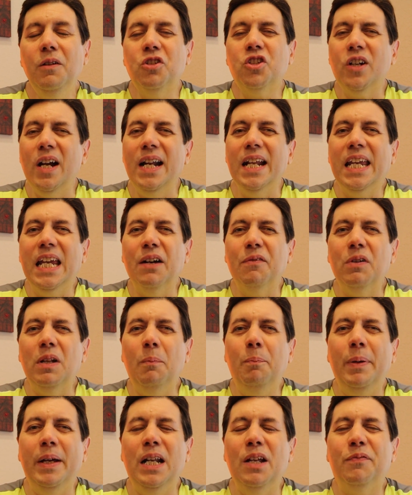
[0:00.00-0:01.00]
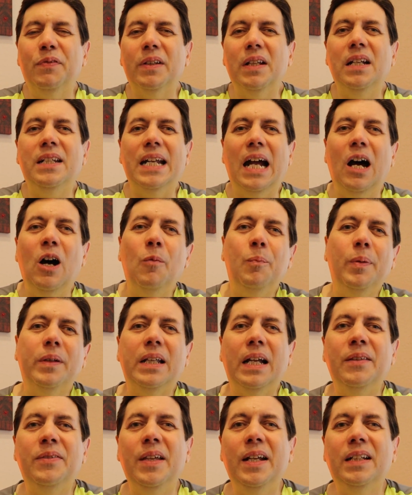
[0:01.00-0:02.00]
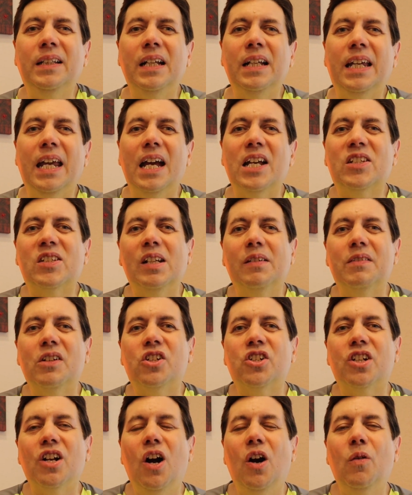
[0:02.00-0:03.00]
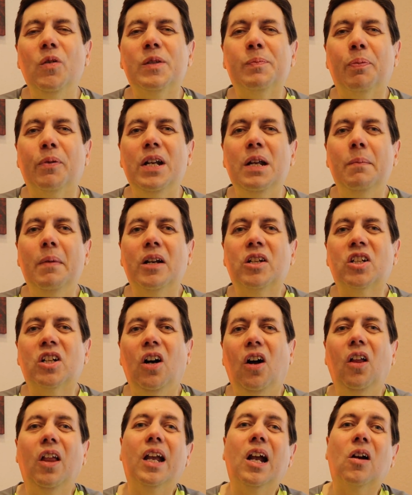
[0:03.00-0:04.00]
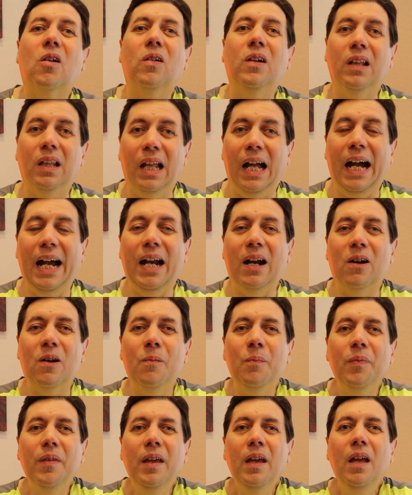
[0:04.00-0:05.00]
He was trying to give her the benefit of the doubt, but I think the guest of the show was pretty much calling her a liar.